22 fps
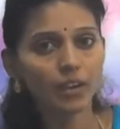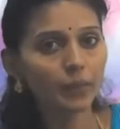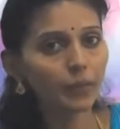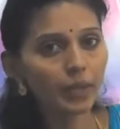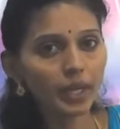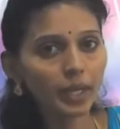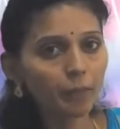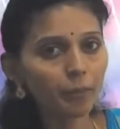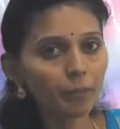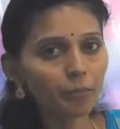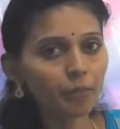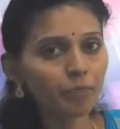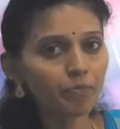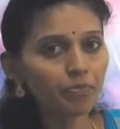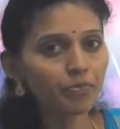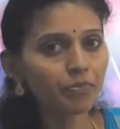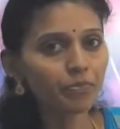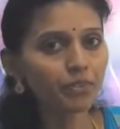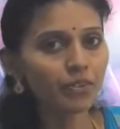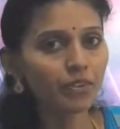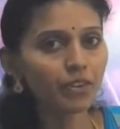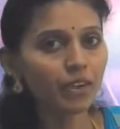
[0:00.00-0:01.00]

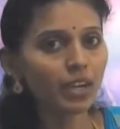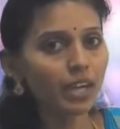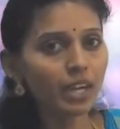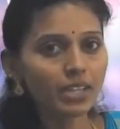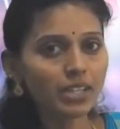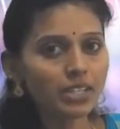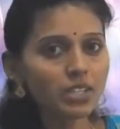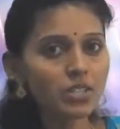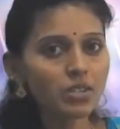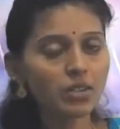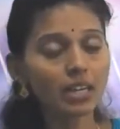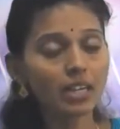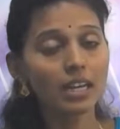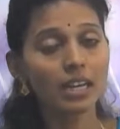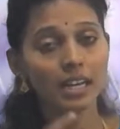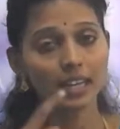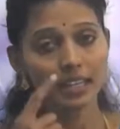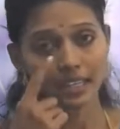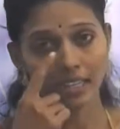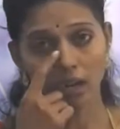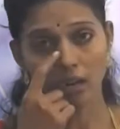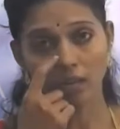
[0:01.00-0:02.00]
Okay, understood?
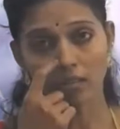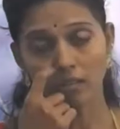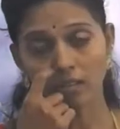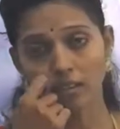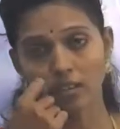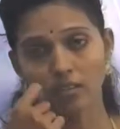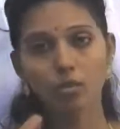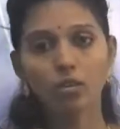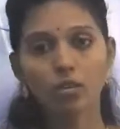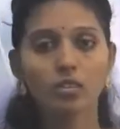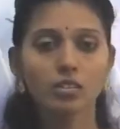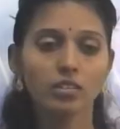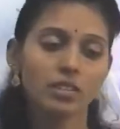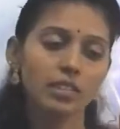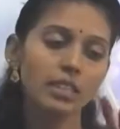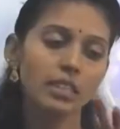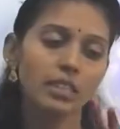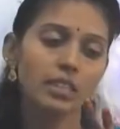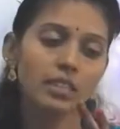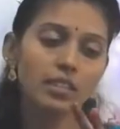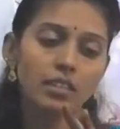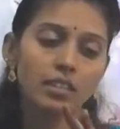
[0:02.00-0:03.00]
Now,
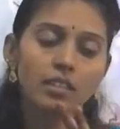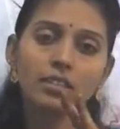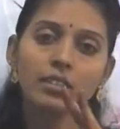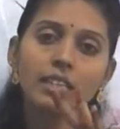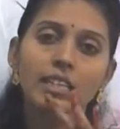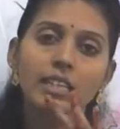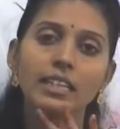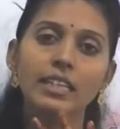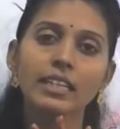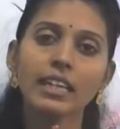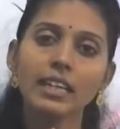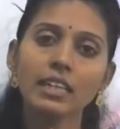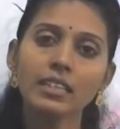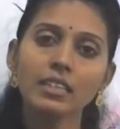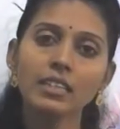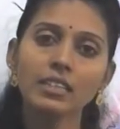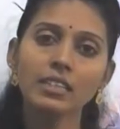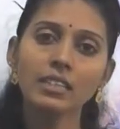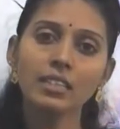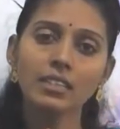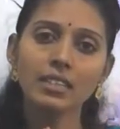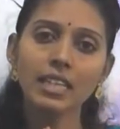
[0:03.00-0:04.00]
see, 3
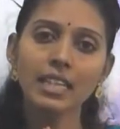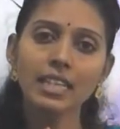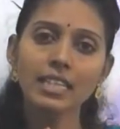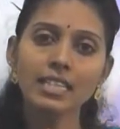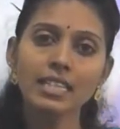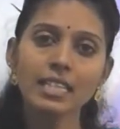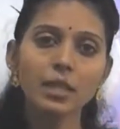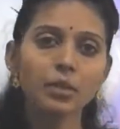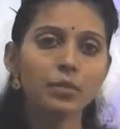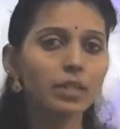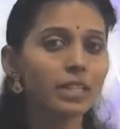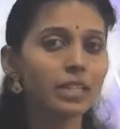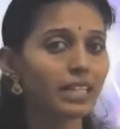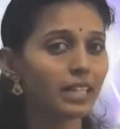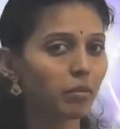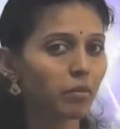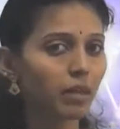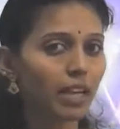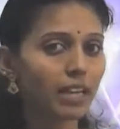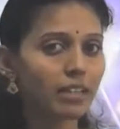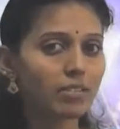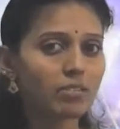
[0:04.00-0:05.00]
sides equal,
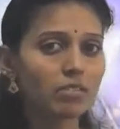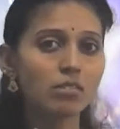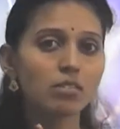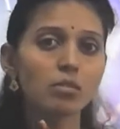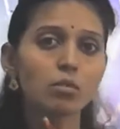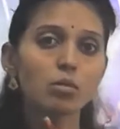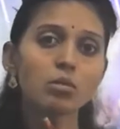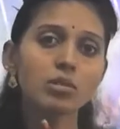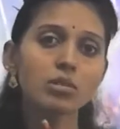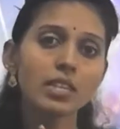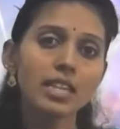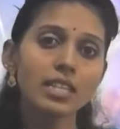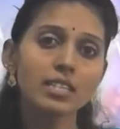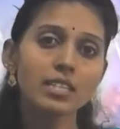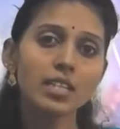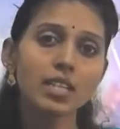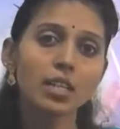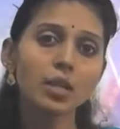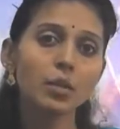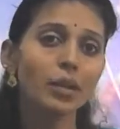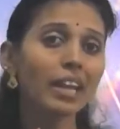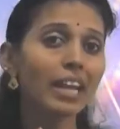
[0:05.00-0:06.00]
equilateral, 2 sides
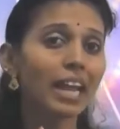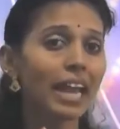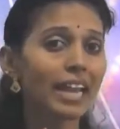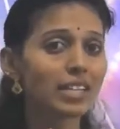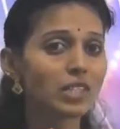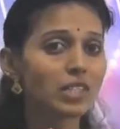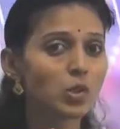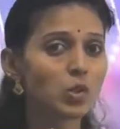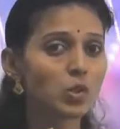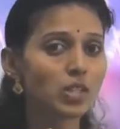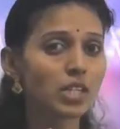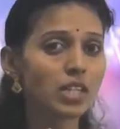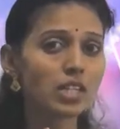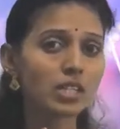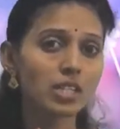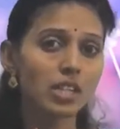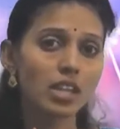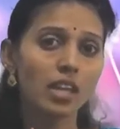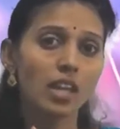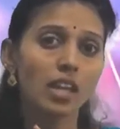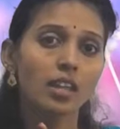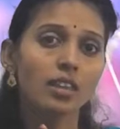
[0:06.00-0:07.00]
equal, isosceles.
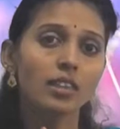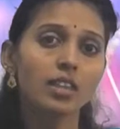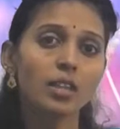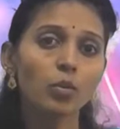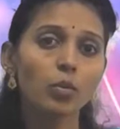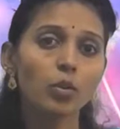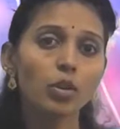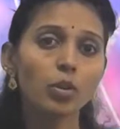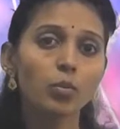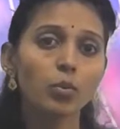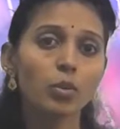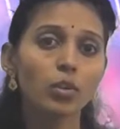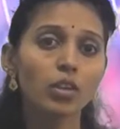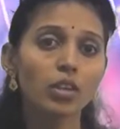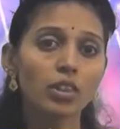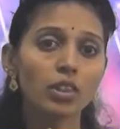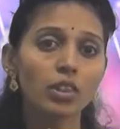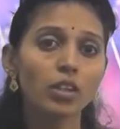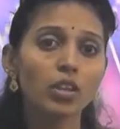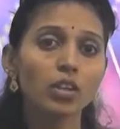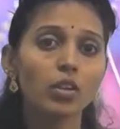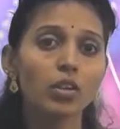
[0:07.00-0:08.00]
Then what about
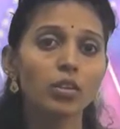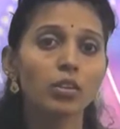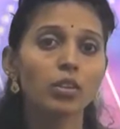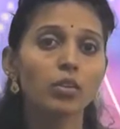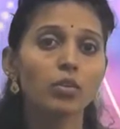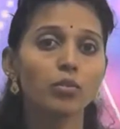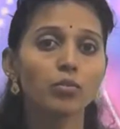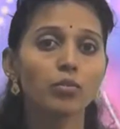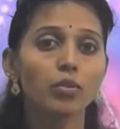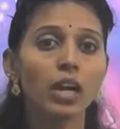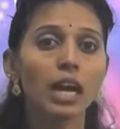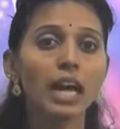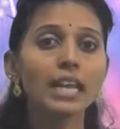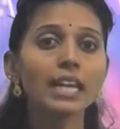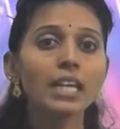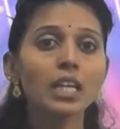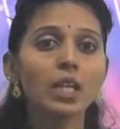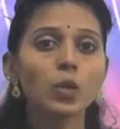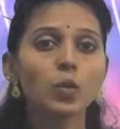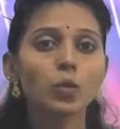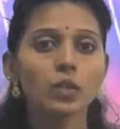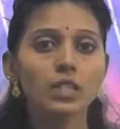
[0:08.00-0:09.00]
the 3 of
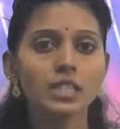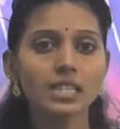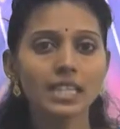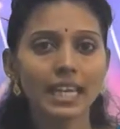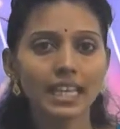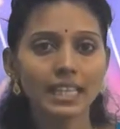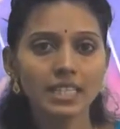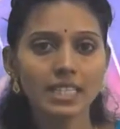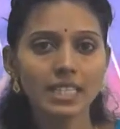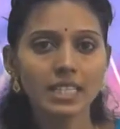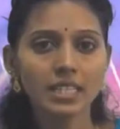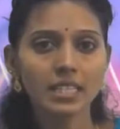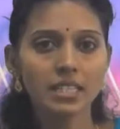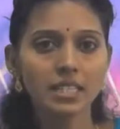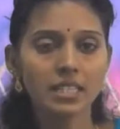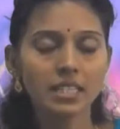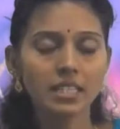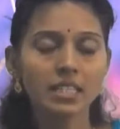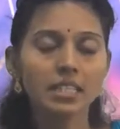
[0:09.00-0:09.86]
unequal sides?